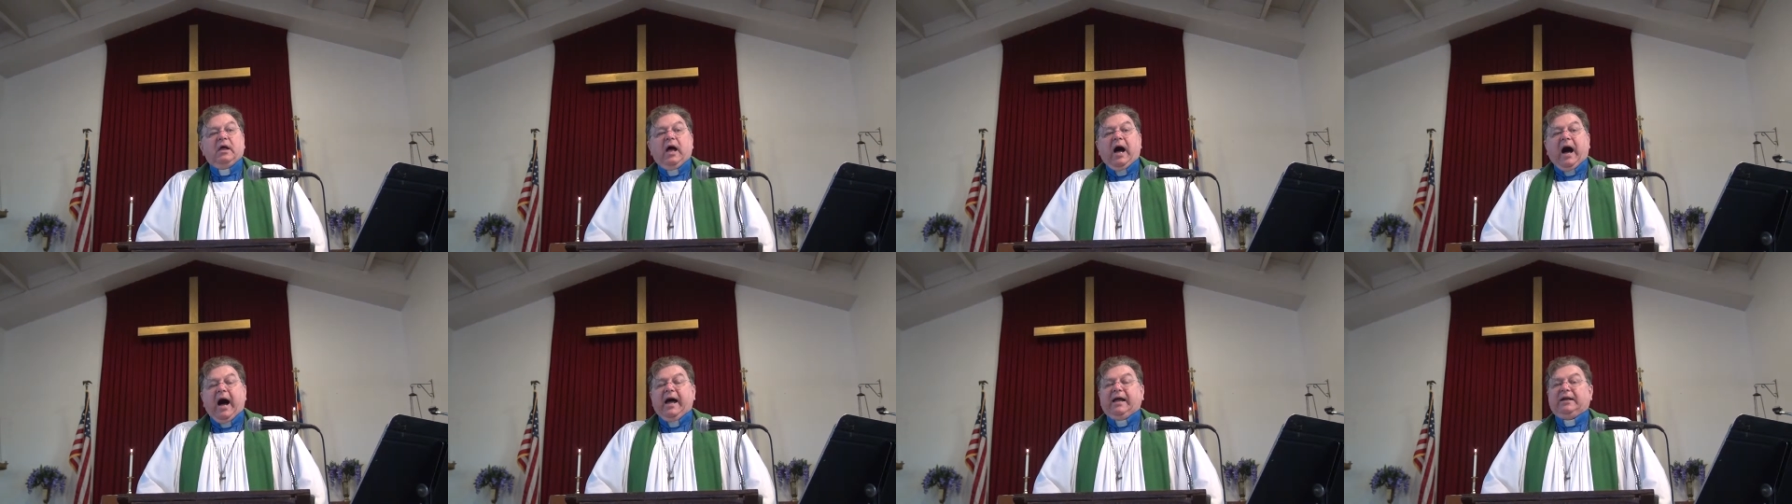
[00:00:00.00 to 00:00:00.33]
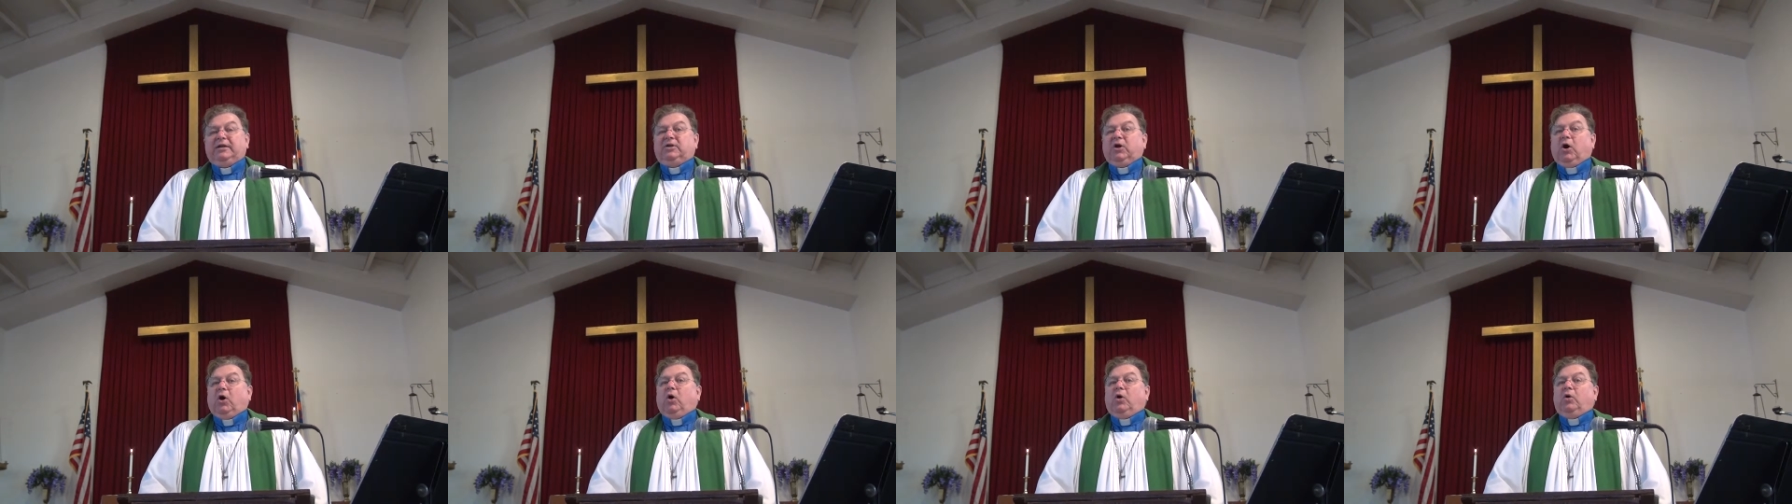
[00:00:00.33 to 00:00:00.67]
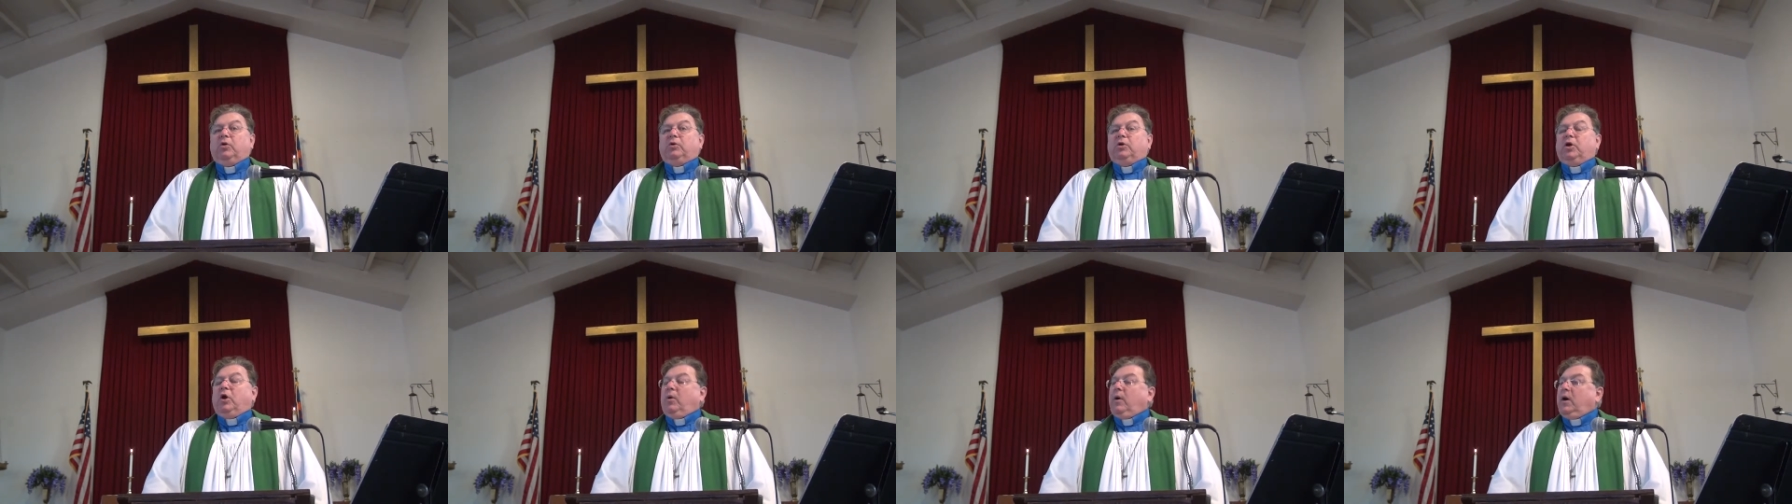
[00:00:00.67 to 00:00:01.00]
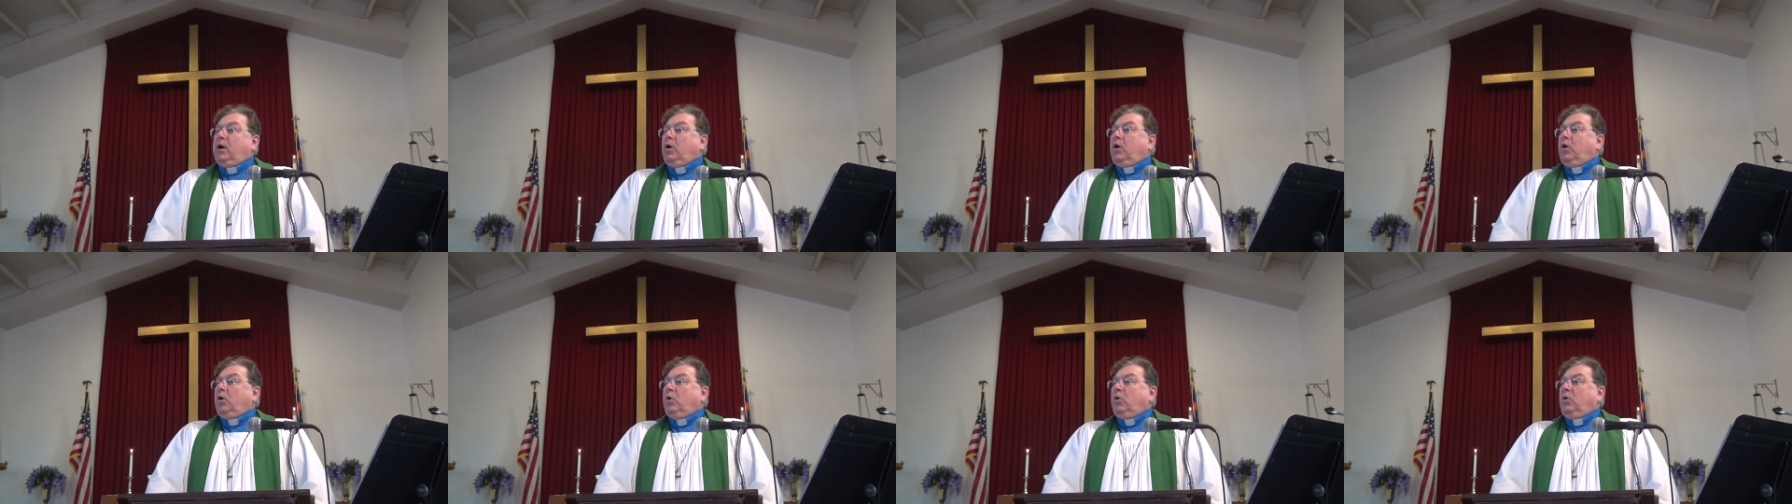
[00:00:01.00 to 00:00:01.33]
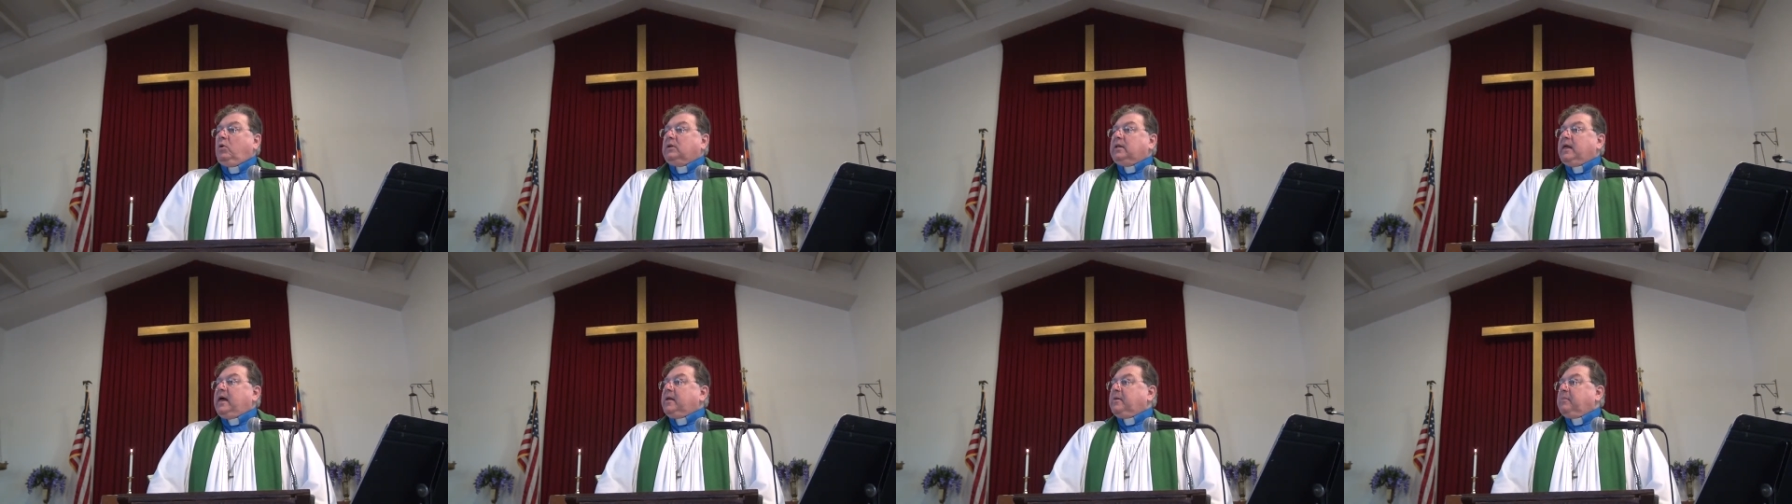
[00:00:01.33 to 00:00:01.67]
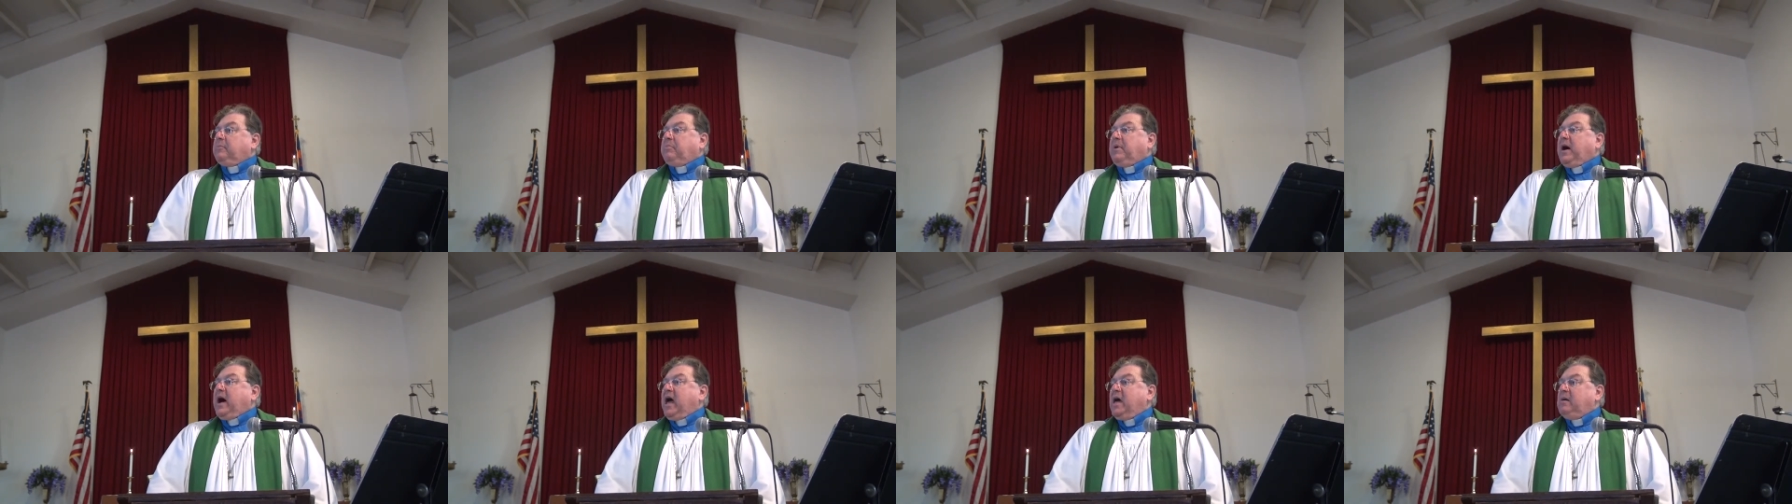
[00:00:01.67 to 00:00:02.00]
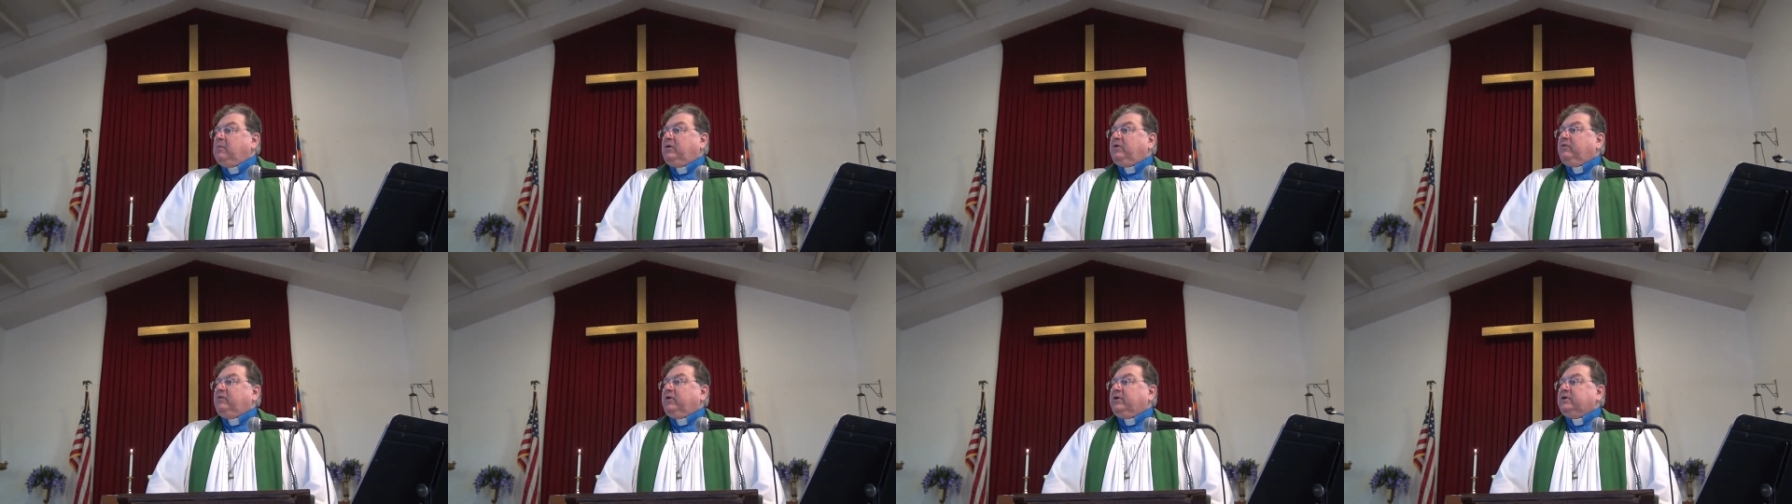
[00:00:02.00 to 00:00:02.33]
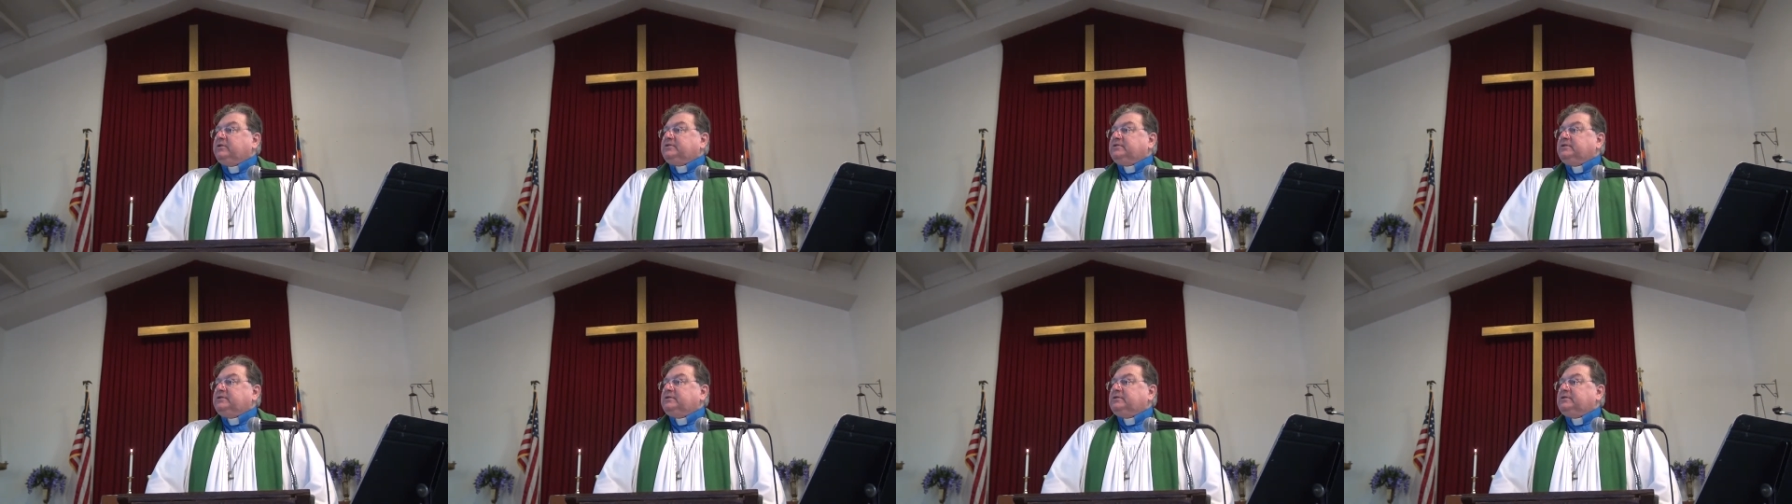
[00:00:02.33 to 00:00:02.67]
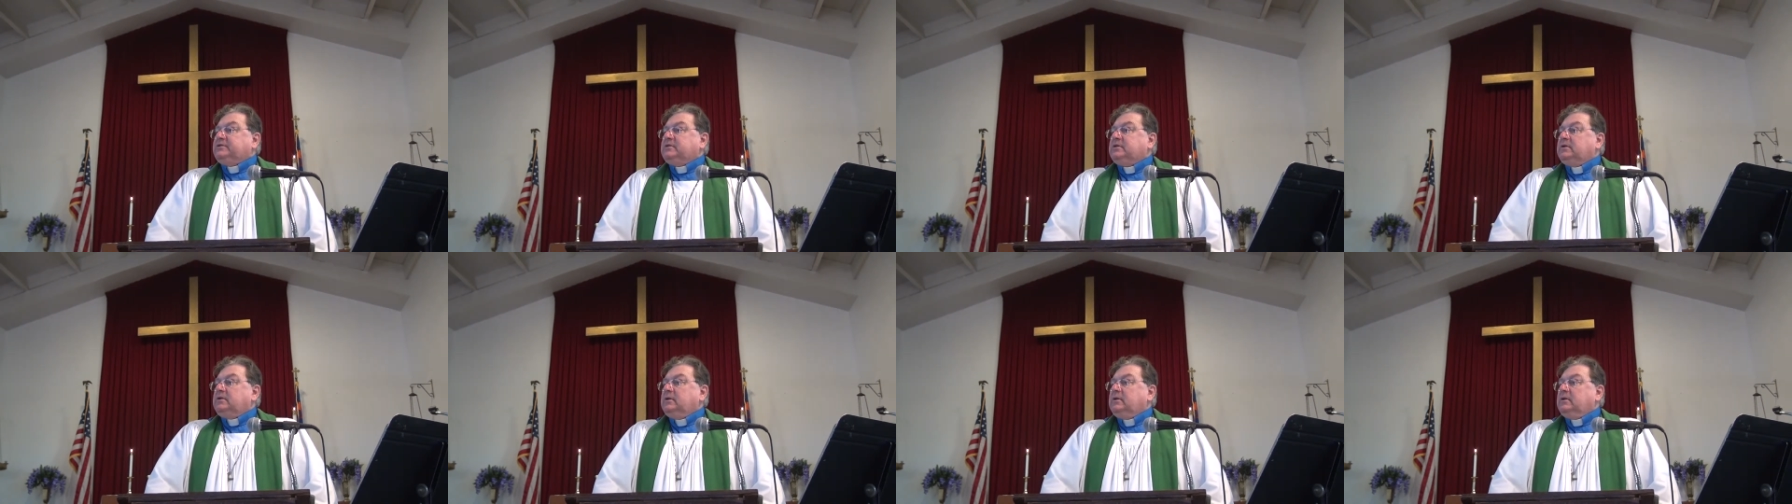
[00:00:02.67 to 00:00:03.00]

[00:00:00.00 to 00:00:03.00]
I don't know a whole lot of Bible verses.